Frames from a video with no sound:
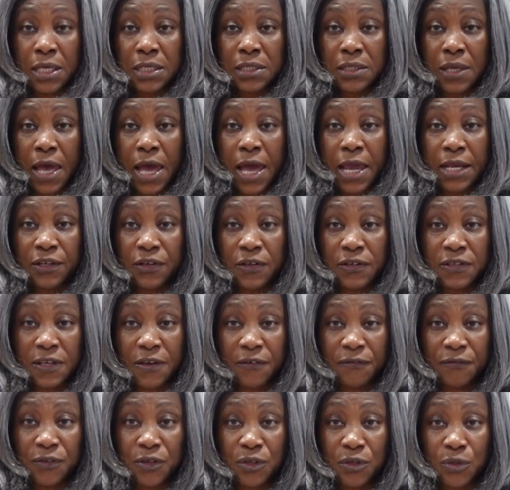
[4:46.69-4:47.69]
so I just
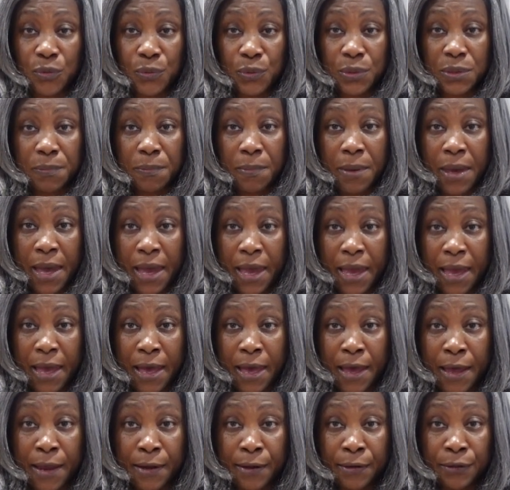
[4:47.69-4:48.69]
have to use my
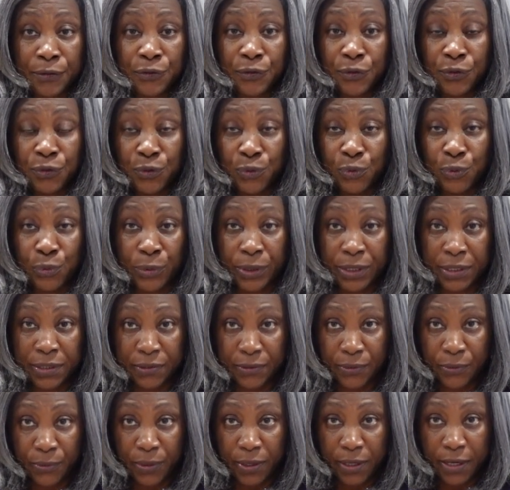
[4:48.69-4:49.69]
hand to do
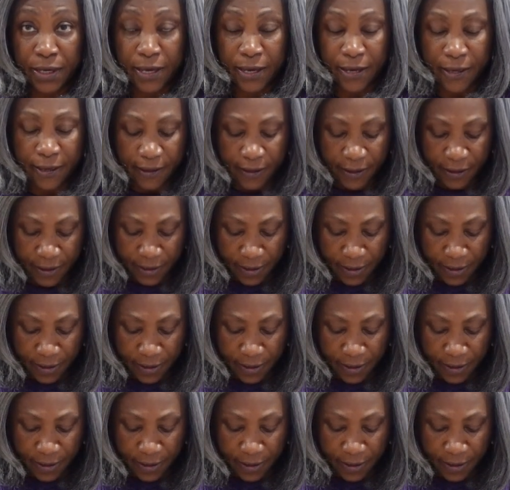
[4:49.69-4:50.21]
it, okay?